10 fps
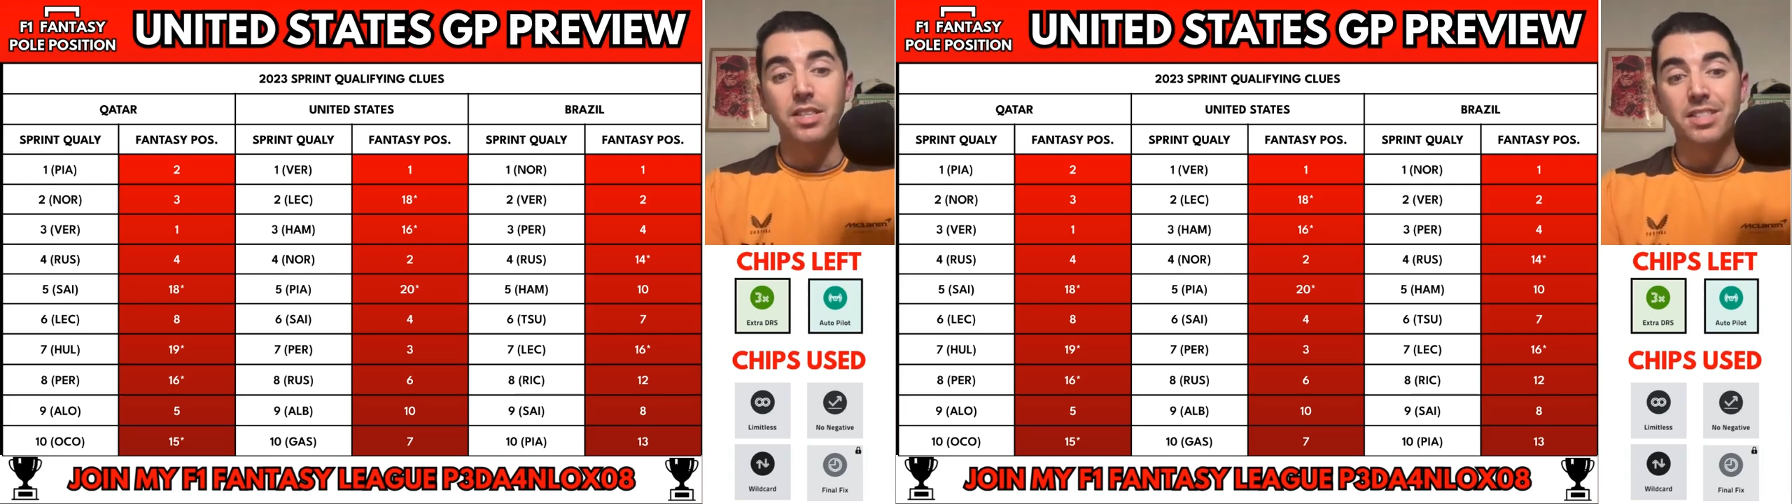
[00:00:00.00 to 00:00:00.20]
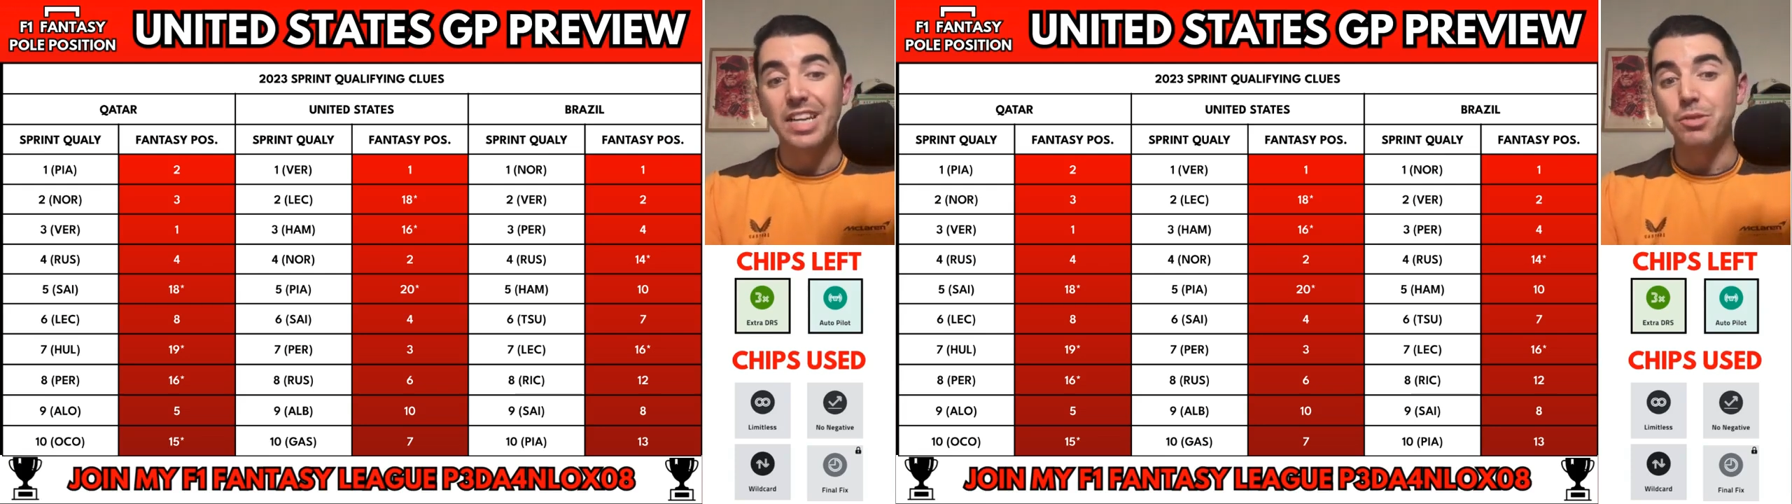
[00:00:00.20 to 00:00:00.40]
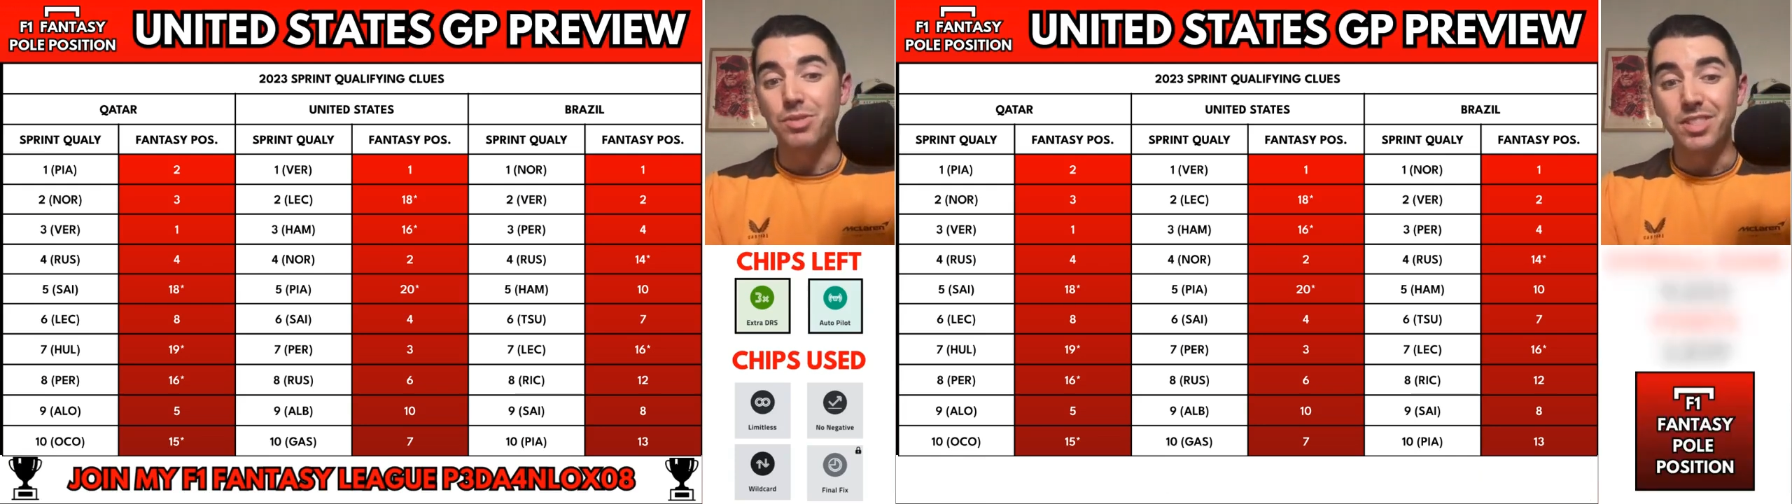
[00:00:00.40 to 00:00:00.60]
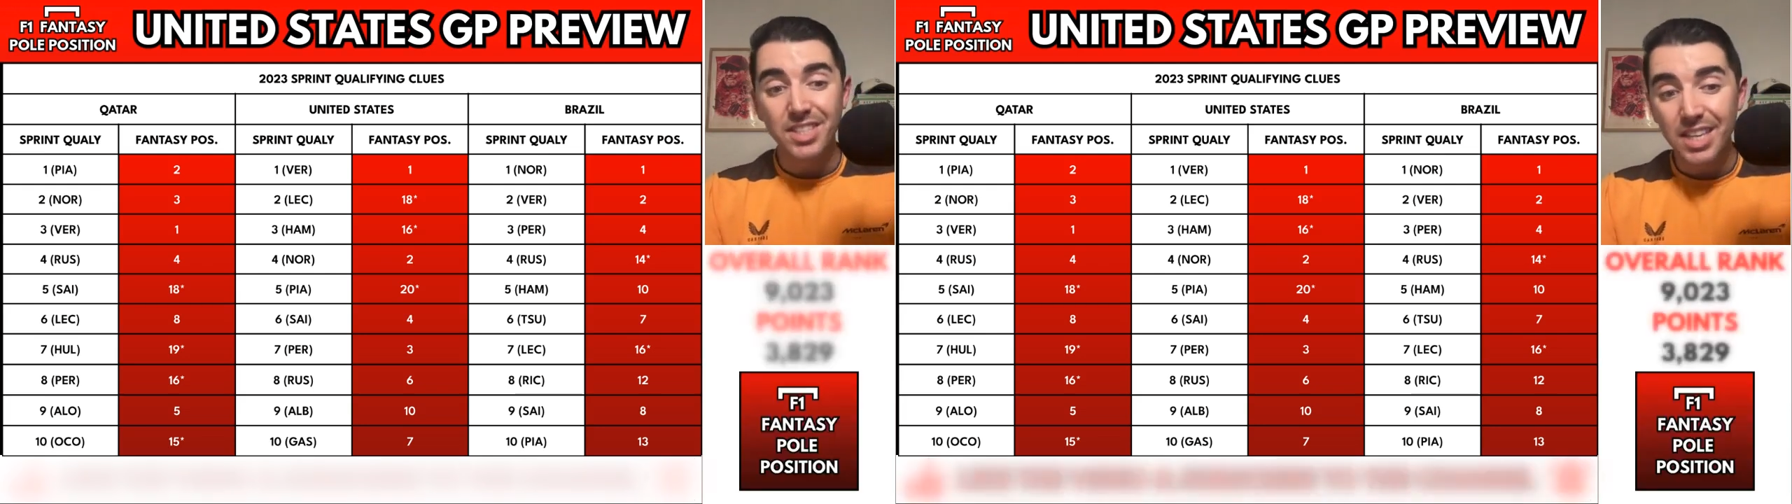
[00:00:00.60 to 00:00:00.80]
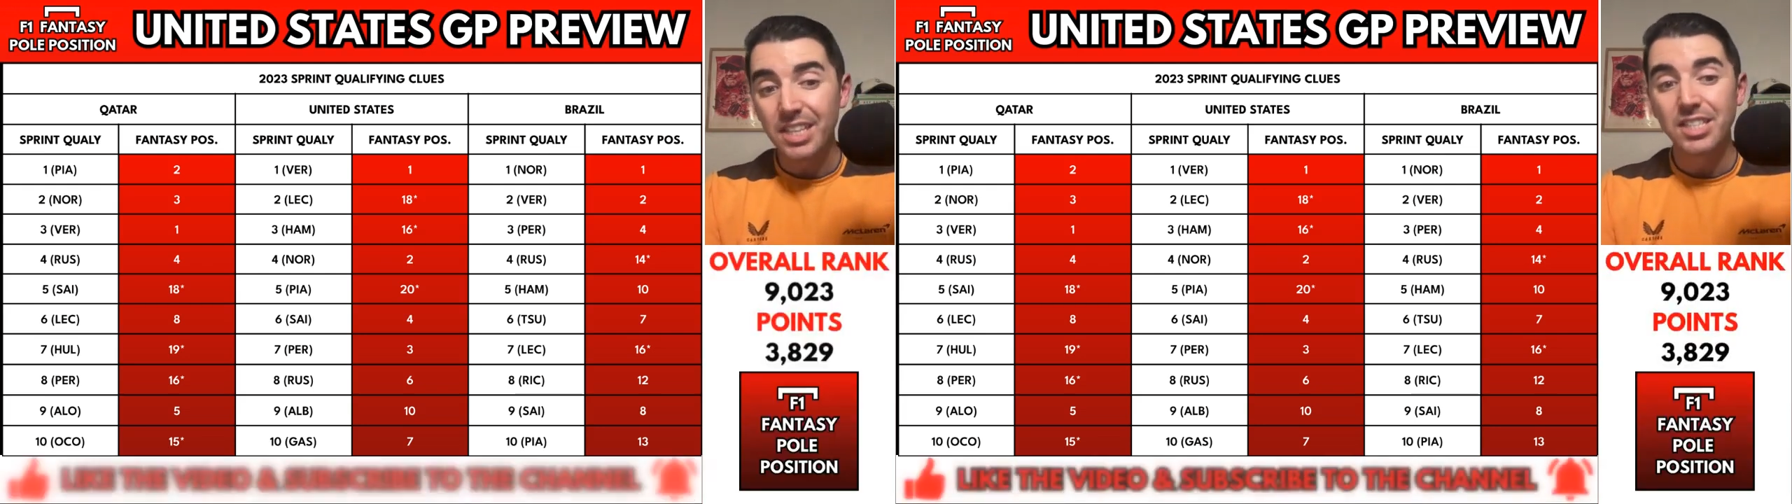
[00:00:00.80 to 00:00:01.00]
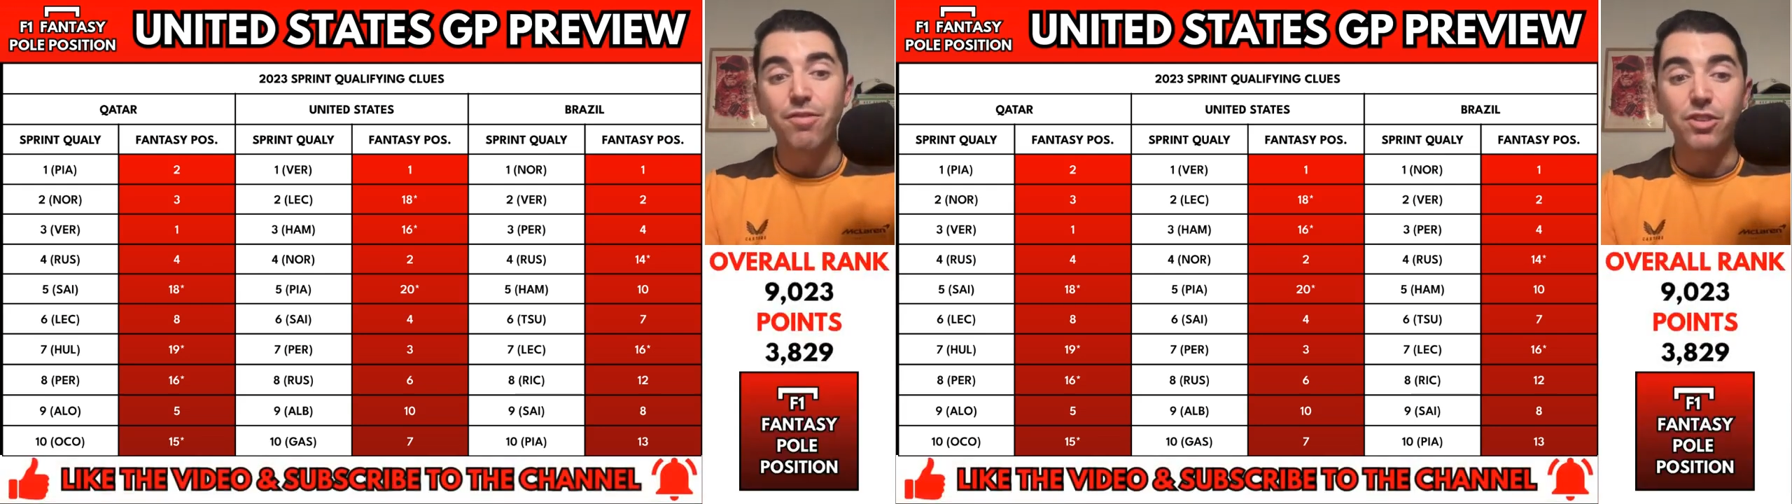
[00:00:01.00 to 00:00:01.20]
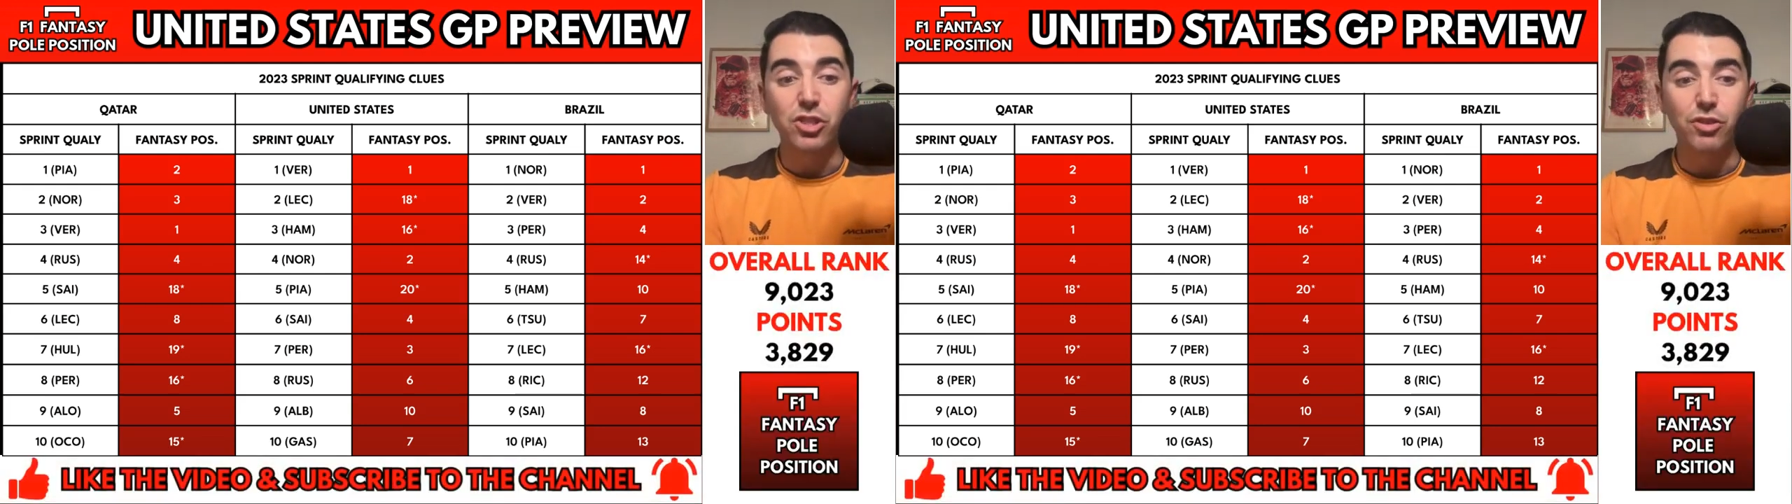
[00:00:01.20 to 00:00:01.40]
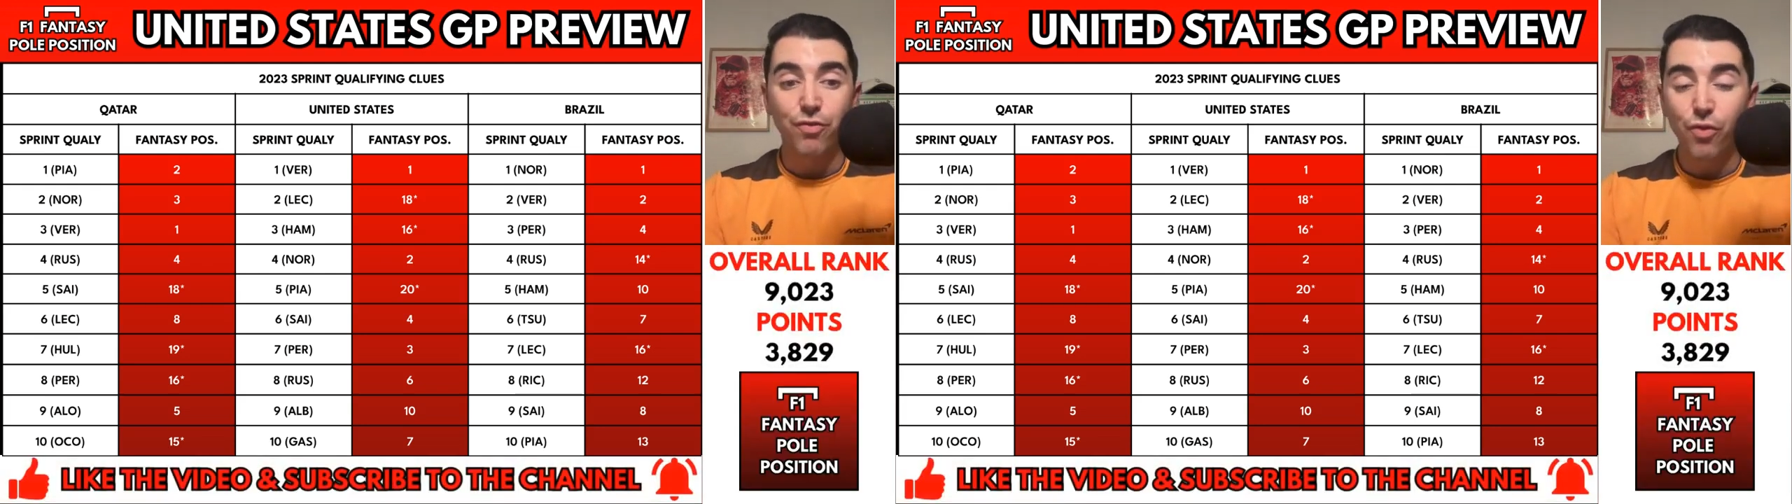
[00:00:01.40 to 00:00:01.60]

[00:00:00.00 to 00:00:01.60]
Sainz was sixth. He finished